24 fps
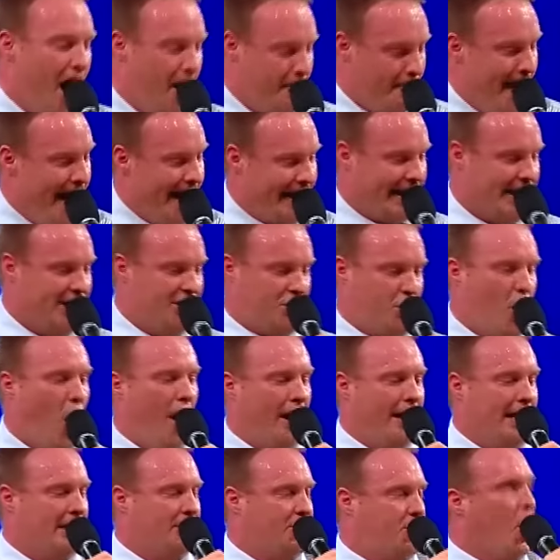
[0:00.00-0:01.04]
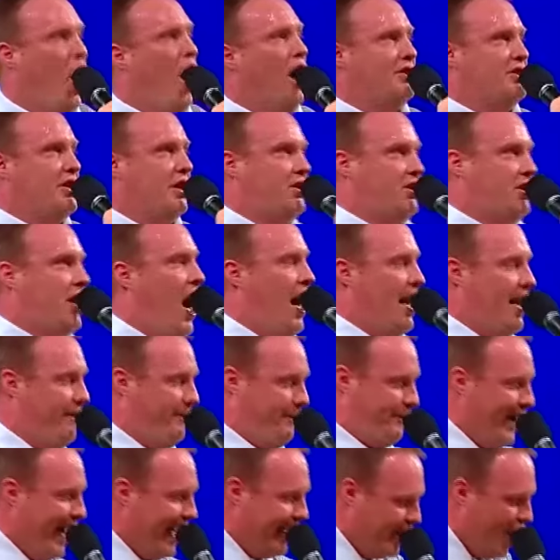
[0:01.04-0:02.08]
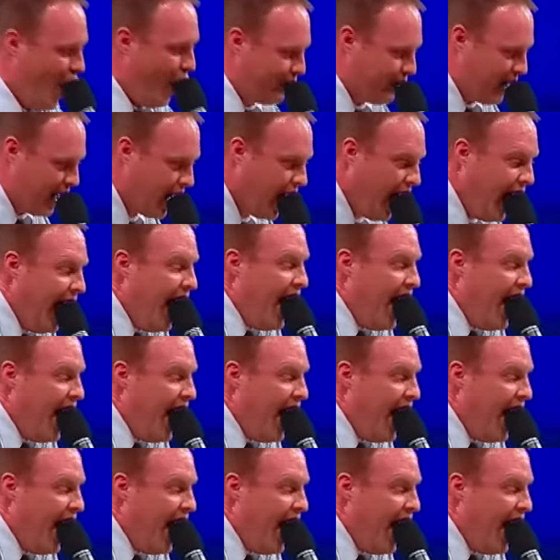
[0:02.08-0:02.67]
of Macon, Georgia started feeding over